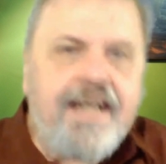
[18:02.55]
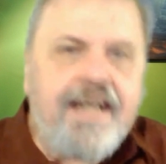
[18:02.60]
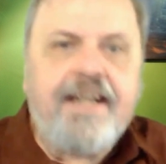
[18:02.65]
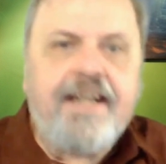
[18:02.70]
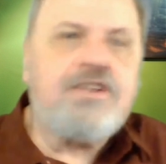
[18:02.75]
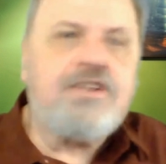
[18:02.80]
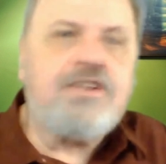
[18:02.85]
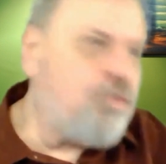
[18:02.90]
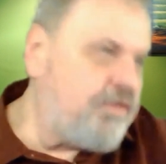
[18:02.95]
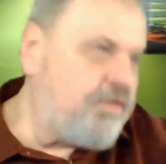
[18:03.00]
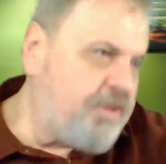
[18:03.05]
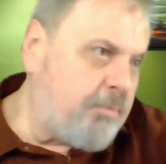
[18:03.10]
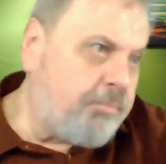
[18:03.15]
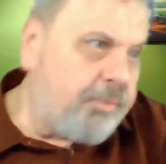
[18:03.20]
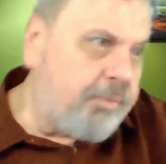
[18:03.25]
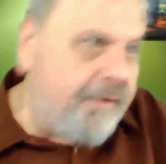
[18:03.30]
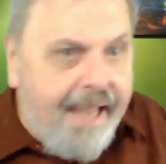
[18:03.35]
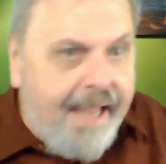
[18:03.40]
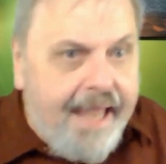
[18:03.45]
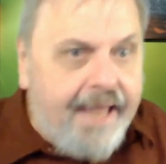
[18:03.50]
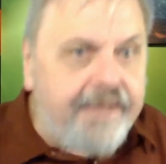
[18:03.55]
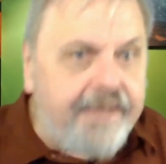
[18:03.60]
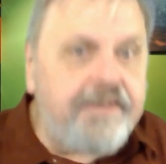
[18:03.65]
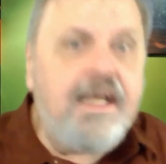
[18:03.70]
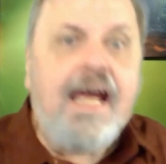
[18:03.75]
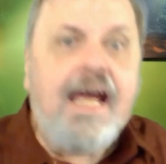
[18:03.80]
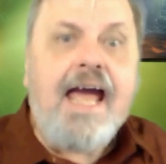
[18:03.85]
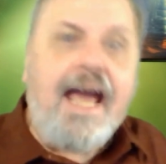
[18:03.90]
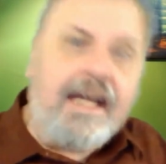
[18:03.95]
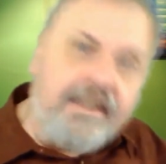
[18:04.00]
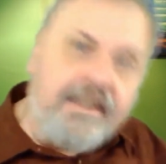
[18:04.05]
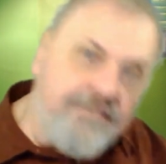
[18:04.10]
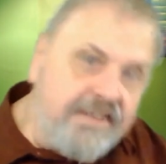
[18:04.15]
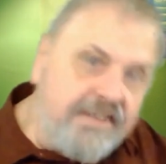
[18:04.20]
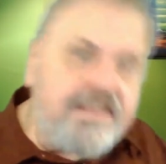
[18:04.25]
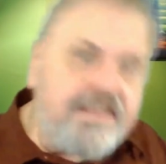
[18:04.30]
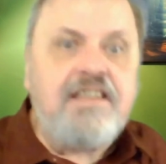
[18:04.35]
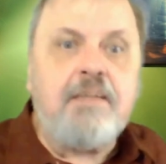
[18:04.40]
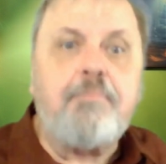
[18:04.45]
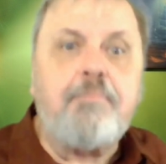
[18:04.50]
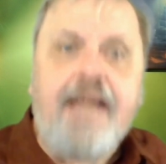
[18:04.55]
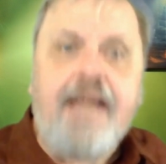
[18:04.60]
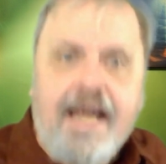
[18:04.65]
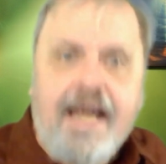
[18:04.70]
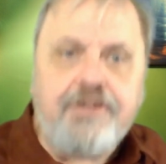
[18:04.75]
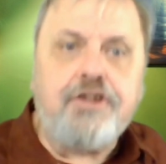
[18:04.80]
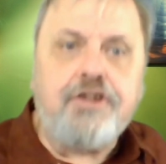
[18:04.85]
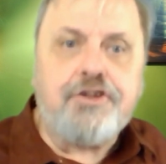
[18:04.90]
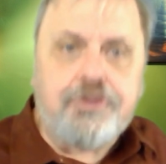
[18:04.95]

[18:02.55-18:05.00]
genetics was a plan, and if it's in the plan,